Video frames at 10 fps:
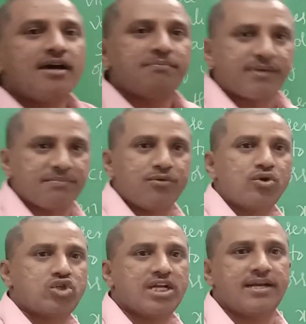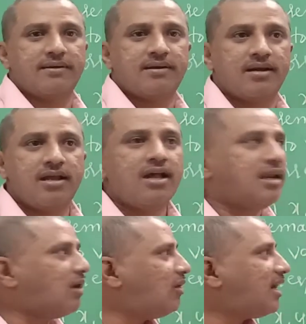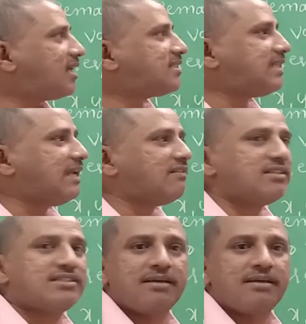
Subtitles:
proportion. Now let us see some